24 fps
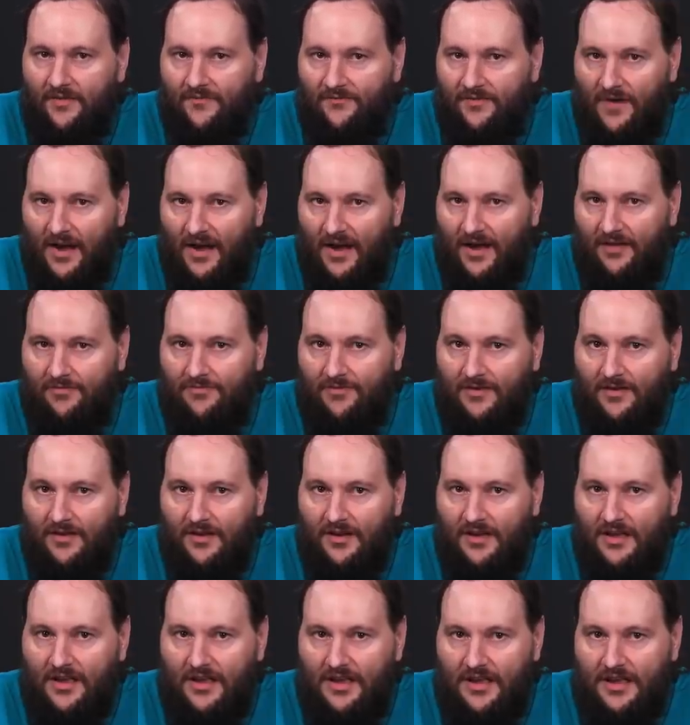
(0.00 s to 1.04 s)
5,
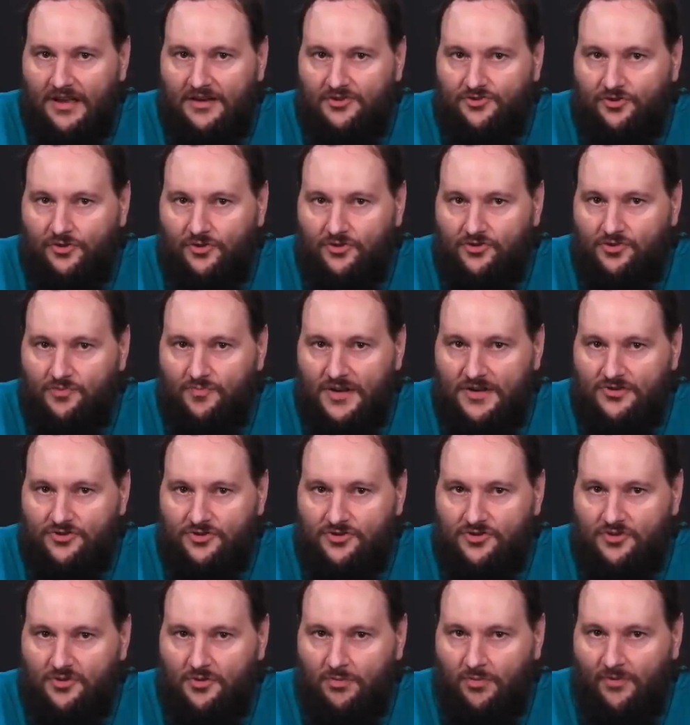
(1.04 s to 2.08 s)
introduce
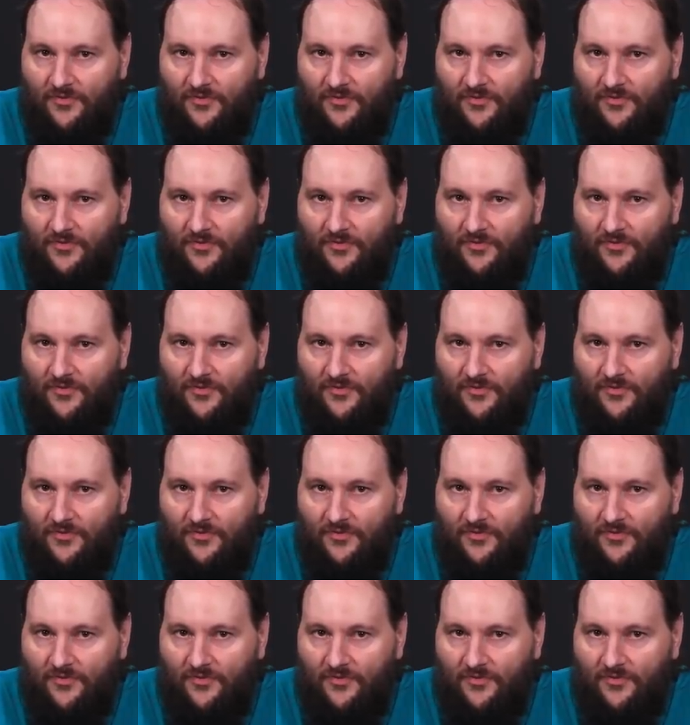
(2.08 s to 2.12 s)
measures to